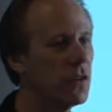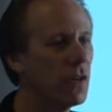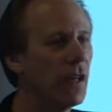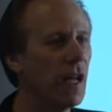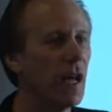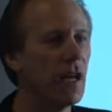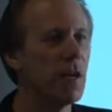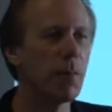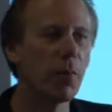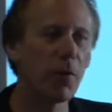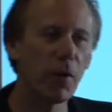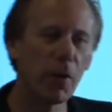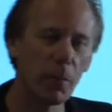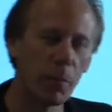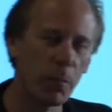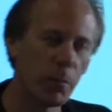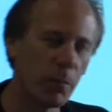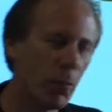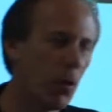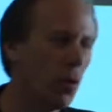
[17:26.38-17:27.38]
allow you to pull
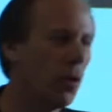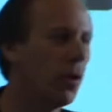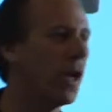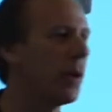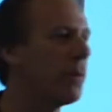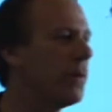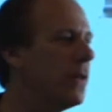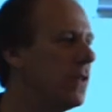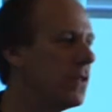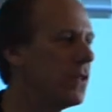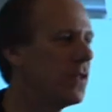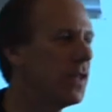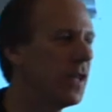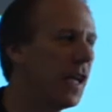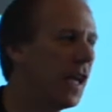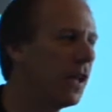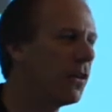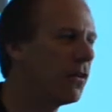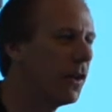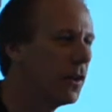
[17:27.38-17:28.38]
a lot of pieces
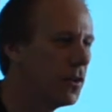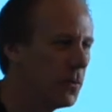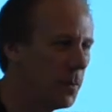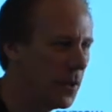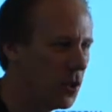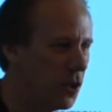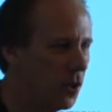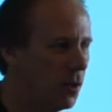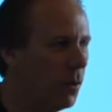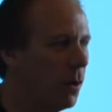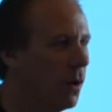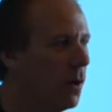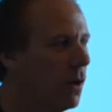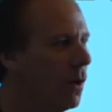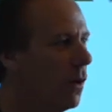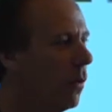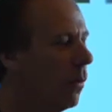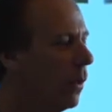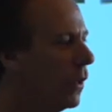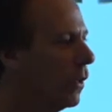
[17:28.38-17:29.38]
together, especially
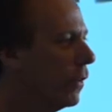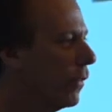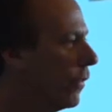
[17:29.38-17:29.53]
when they're